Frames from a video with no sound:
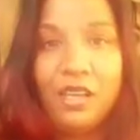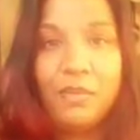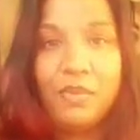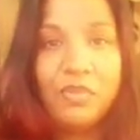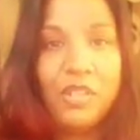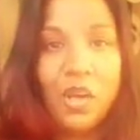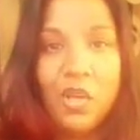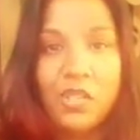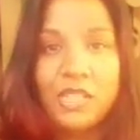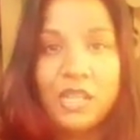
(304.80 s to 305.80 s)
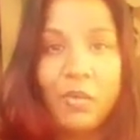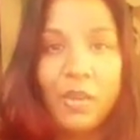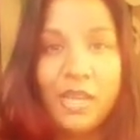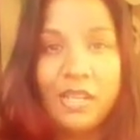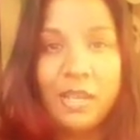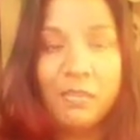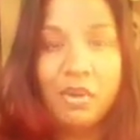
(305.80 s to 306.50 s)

But with all this awakening